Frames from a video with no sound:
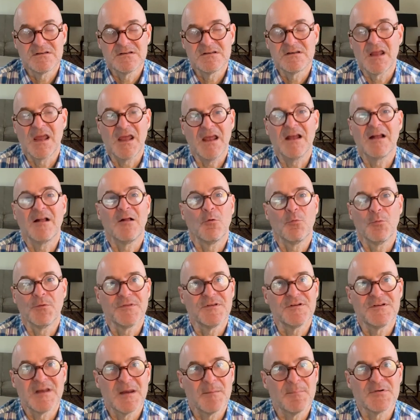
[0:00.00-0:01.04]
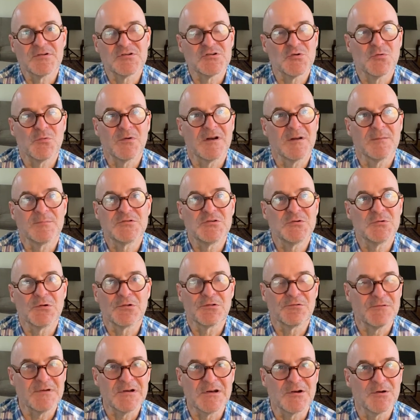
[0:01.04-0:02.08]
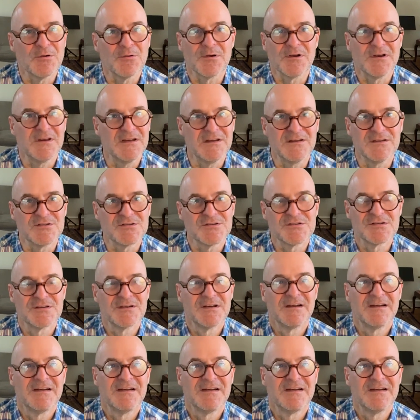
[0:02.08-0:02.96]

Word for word: tell when the temperature went up 2 or 3 degrees.